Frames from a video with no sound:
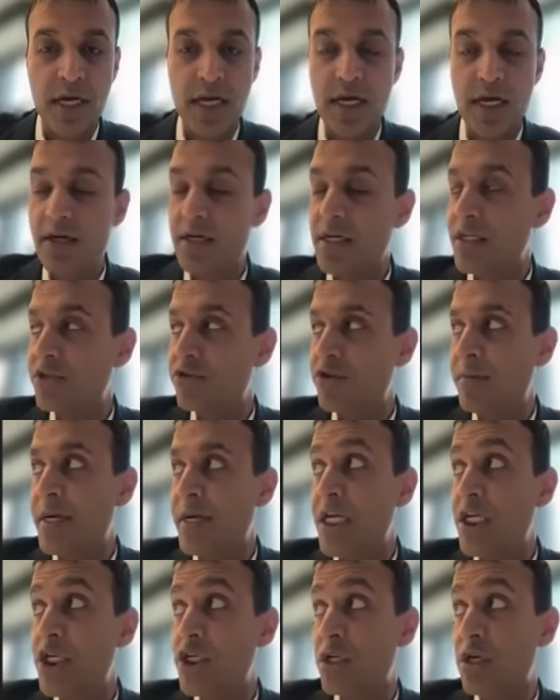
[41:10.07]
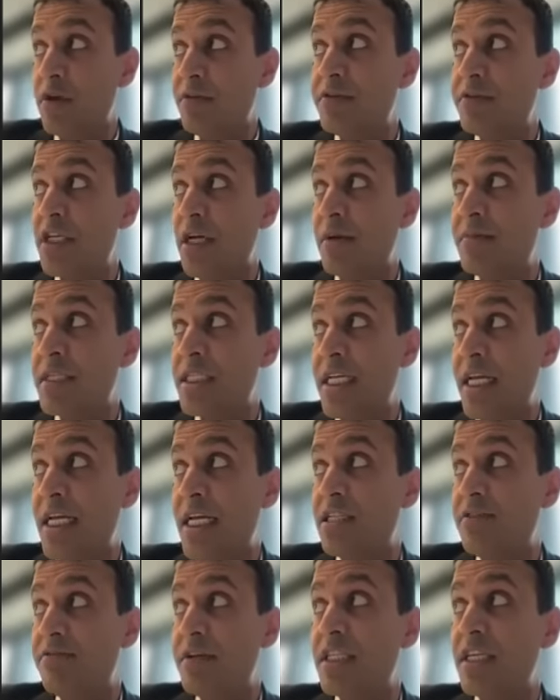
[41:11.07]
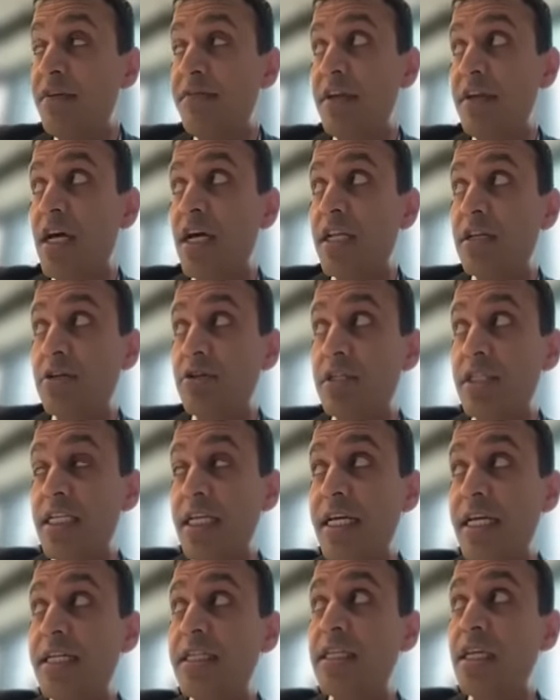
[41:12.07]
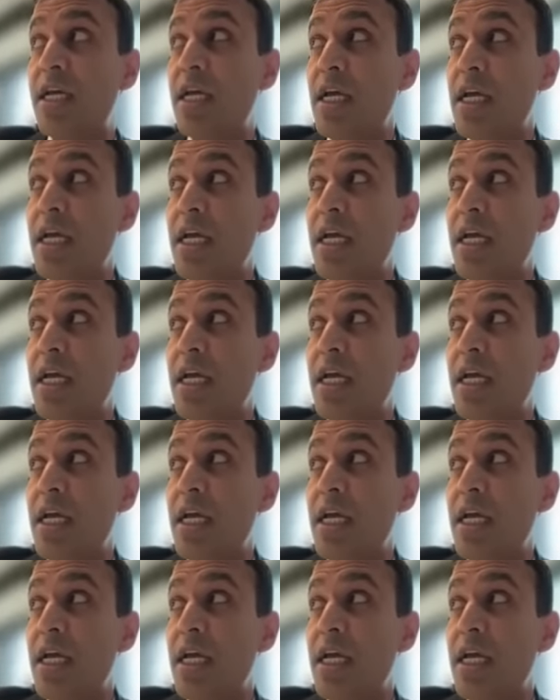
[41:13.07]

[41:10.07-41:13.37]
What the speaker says: of some states vis-a-vis other states